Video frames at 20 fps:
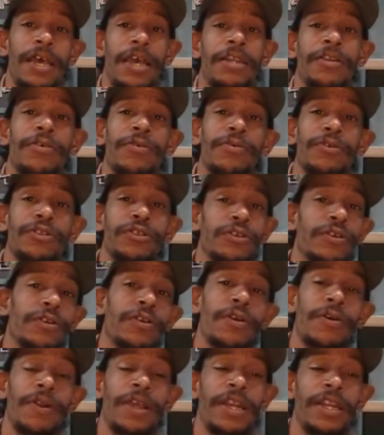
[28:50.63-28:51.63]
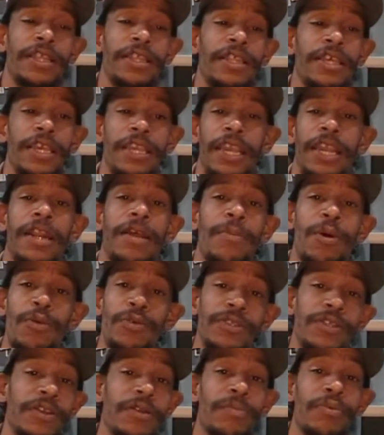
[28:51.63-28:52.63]
I don't sugarcoat anything, and I'm
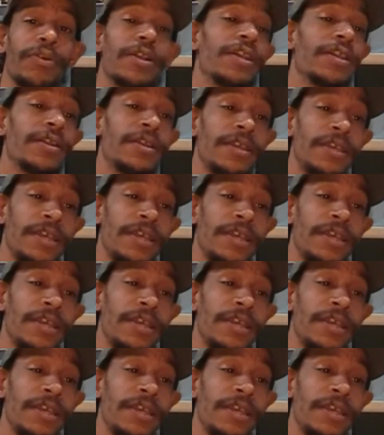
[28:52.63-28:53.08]
always going to bring